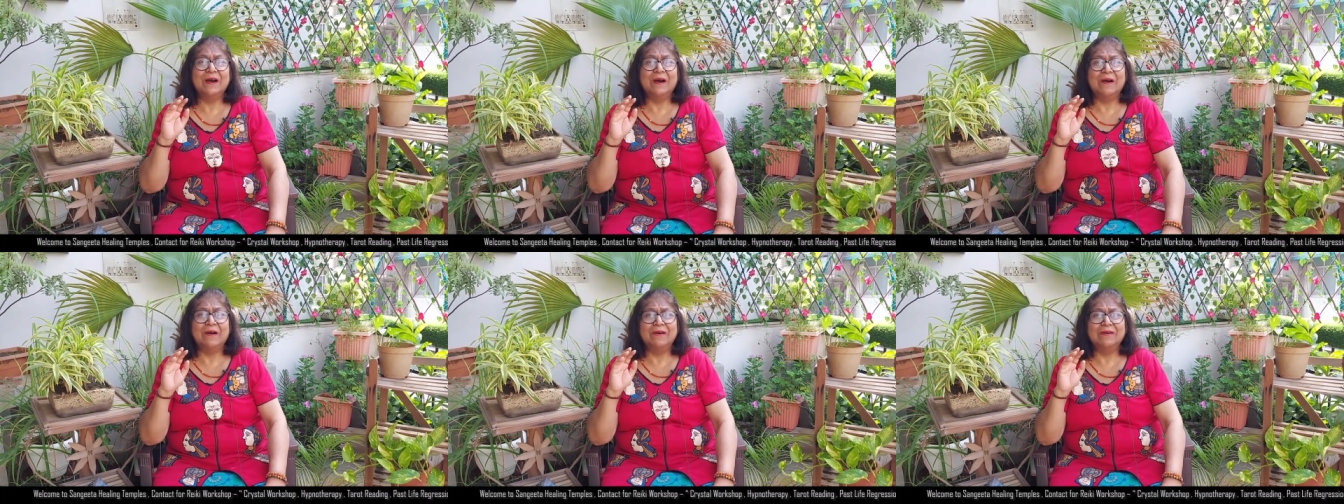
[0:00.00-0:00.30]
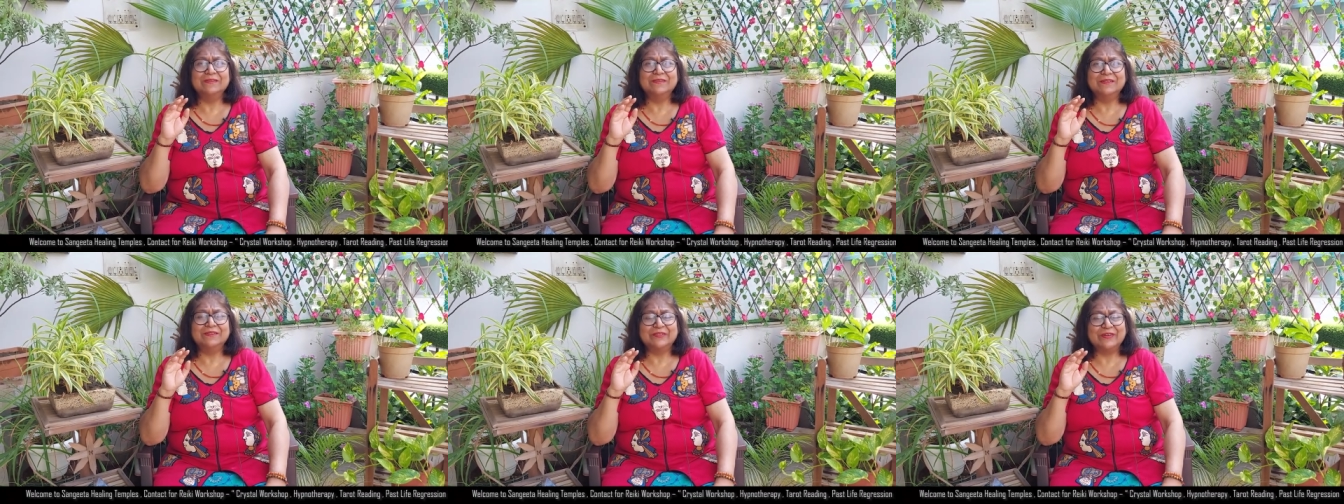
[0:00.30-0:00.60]

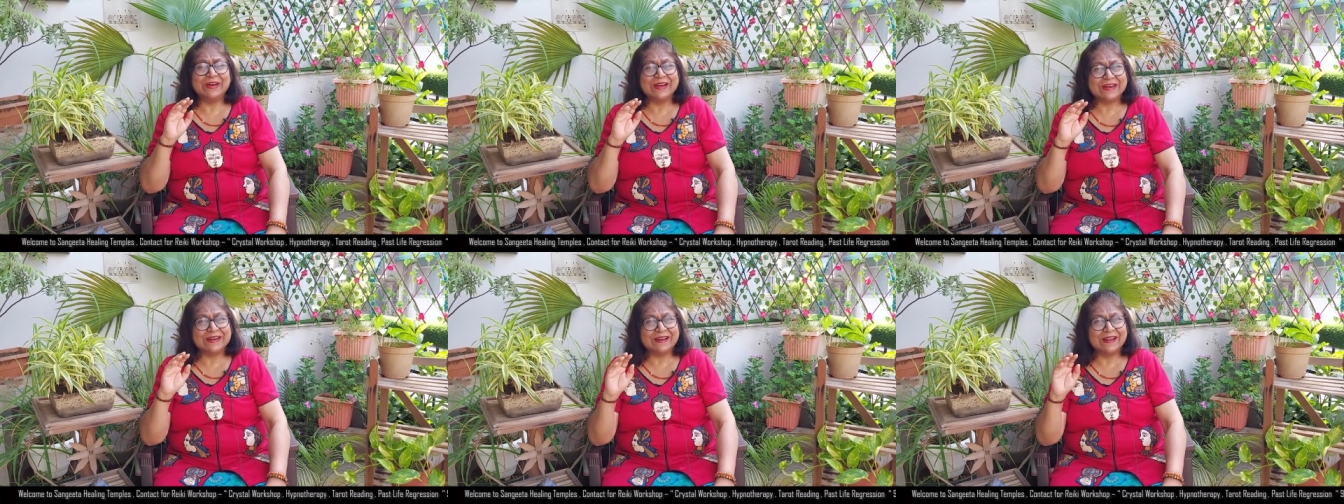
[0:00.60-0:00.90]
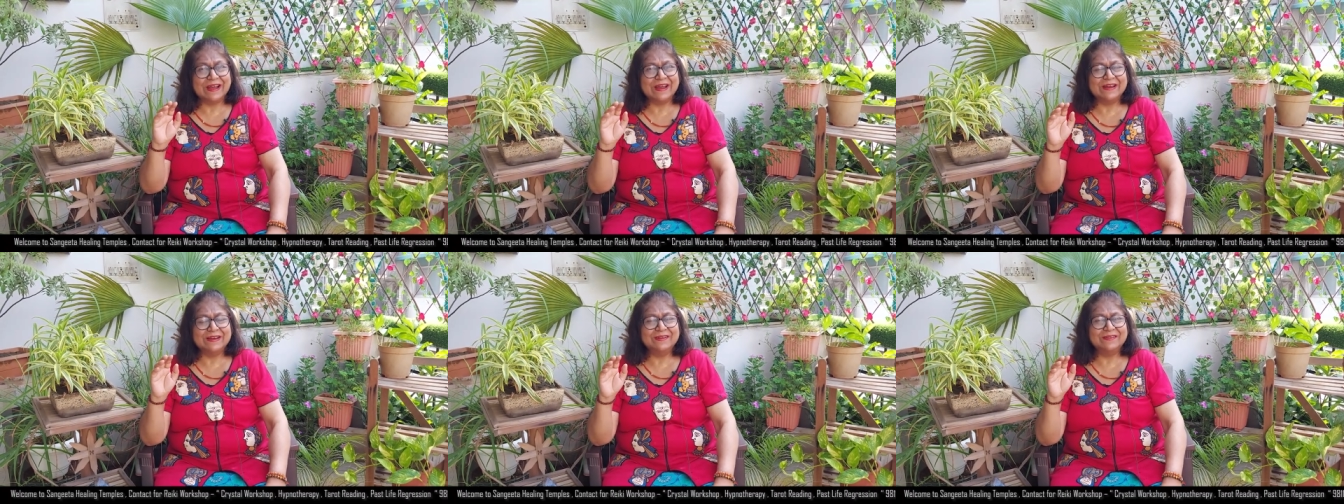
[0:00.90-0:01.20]
on the red
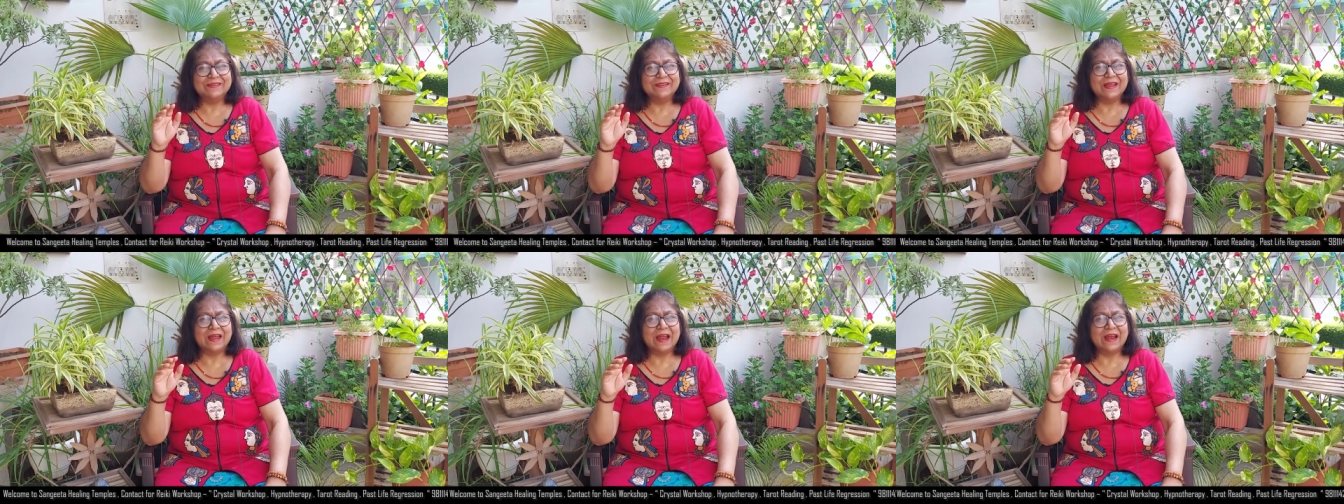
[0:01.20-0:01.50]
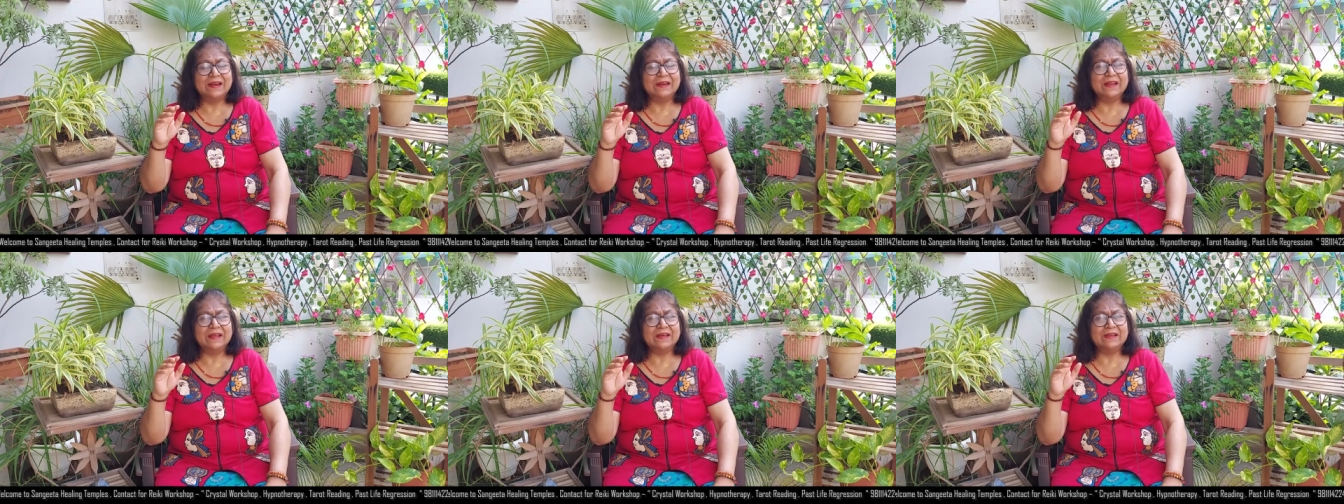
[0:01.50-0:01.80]
lights
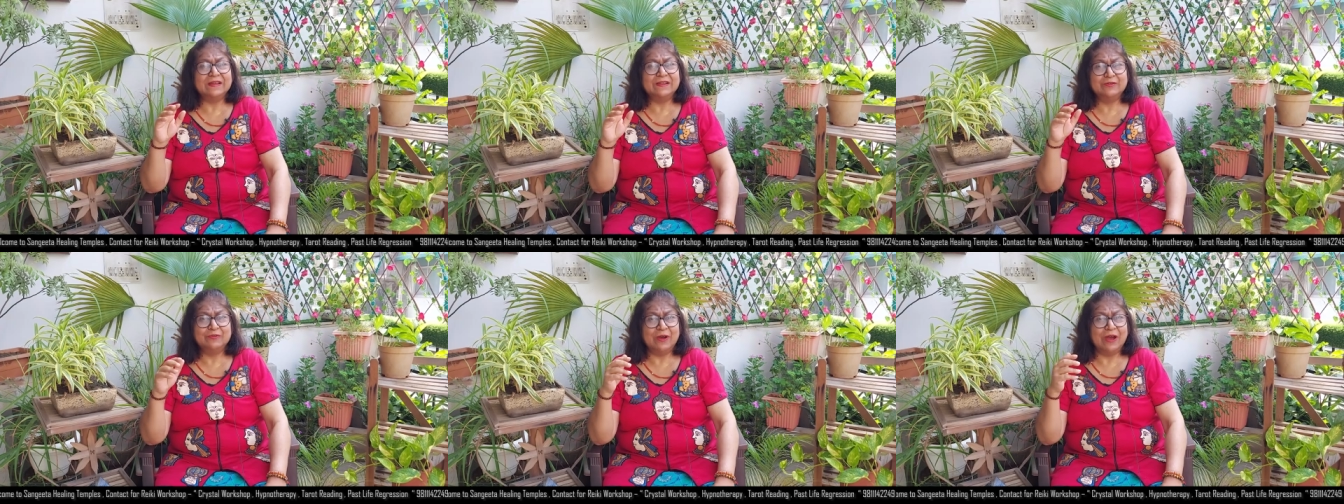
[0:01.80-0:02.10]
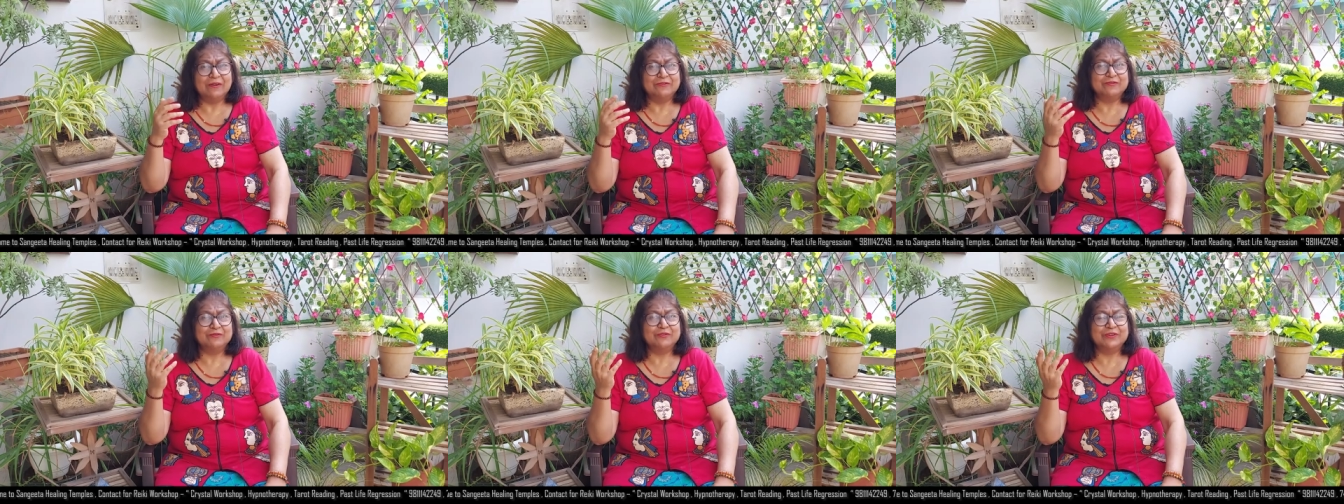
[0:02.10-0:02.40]
and you
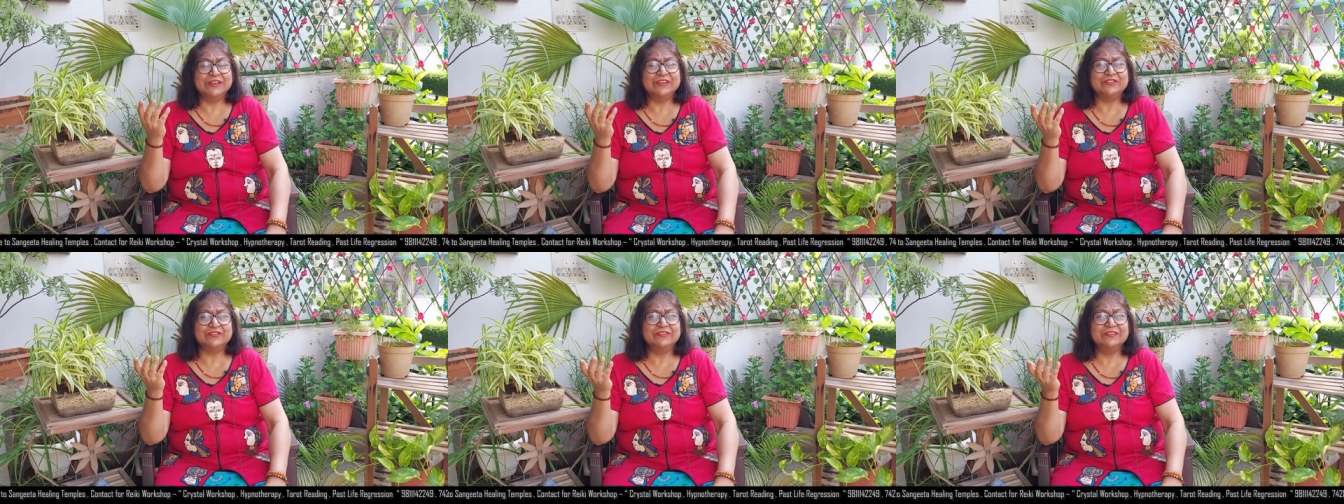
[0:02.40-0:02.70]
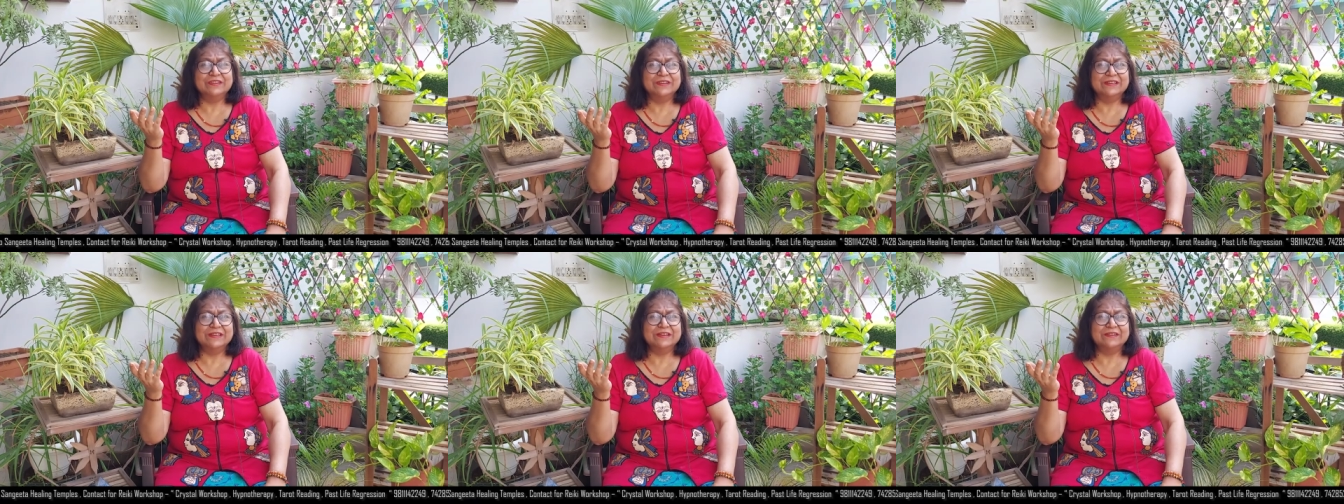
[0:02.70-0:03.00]
have to reach
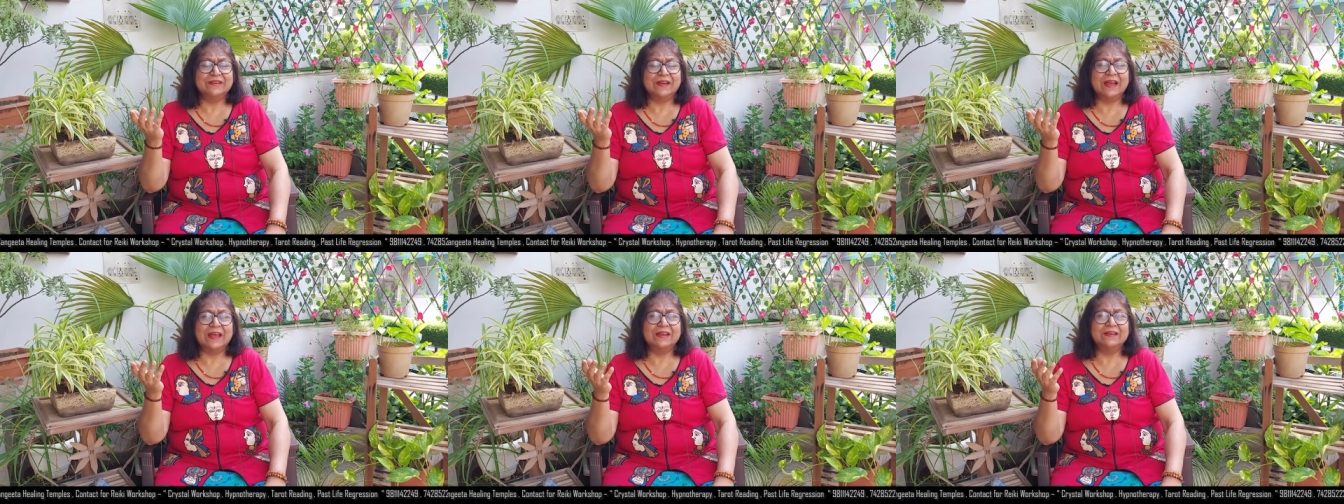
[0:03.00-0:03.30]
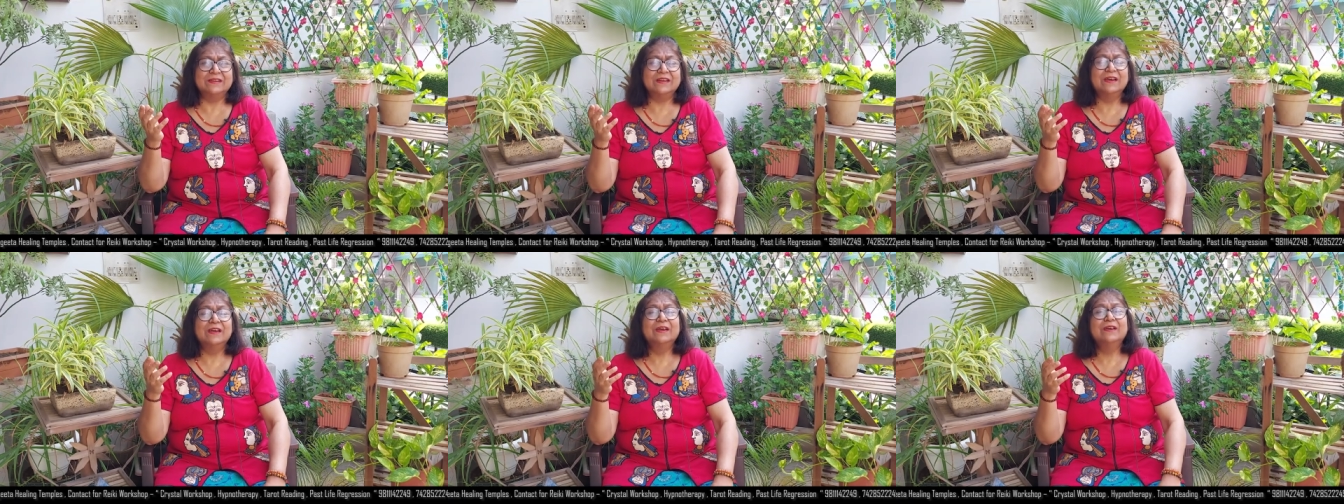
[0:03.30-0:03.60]
early,
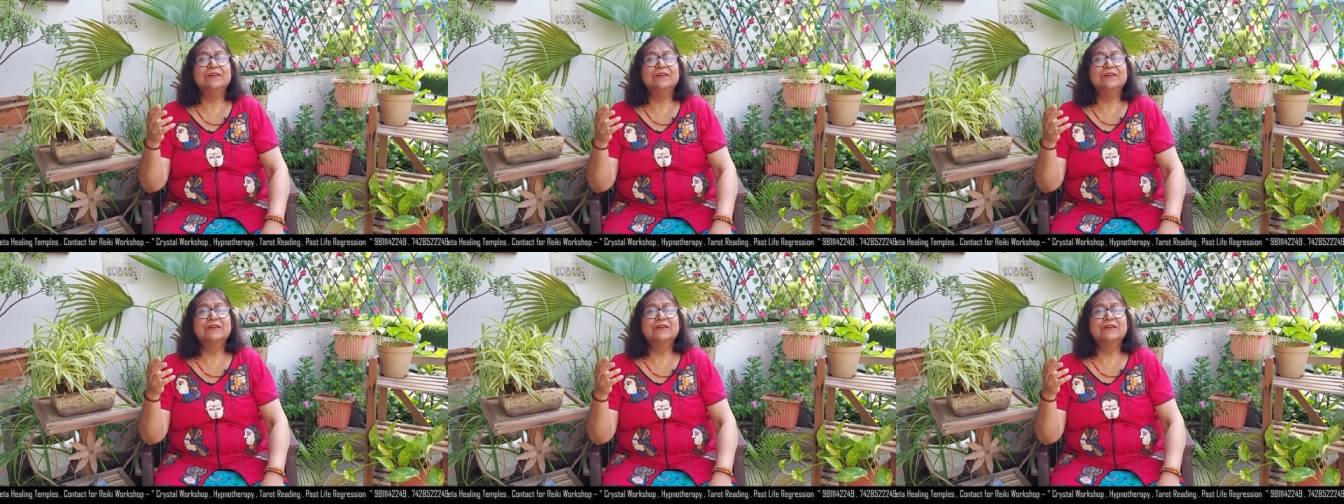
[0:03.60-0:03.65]
right?